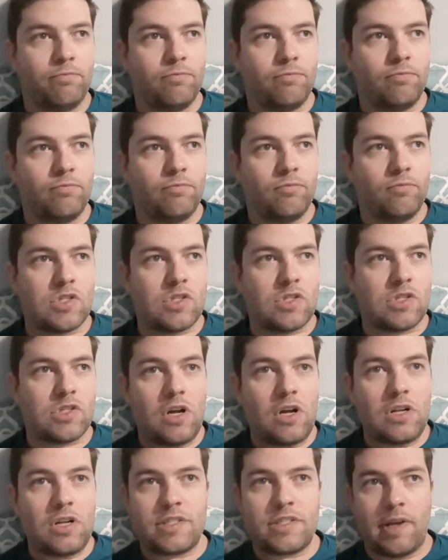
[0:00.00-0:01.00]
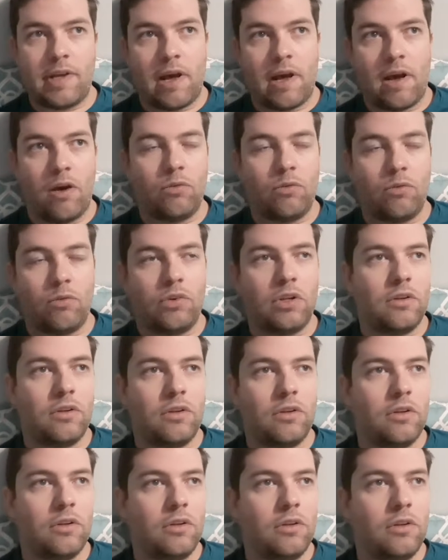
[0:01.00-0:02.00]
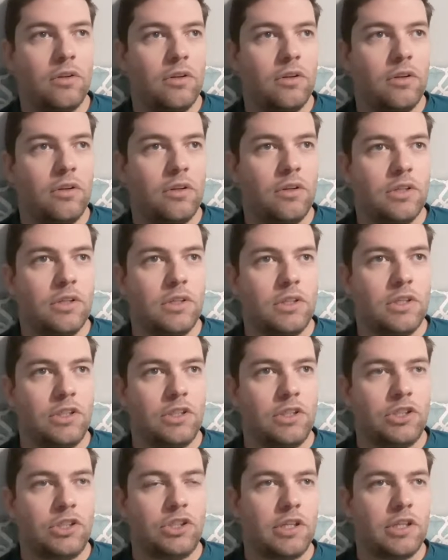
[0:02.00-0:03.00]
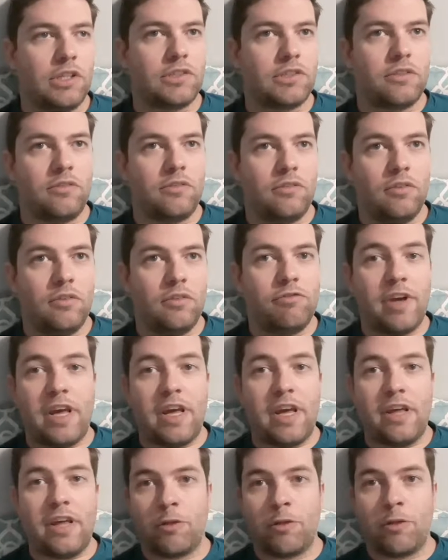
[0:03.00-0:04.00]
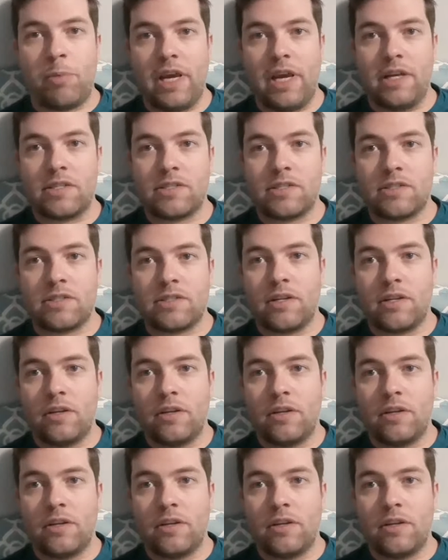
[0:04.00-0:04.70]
It's not sound. It's just faith-based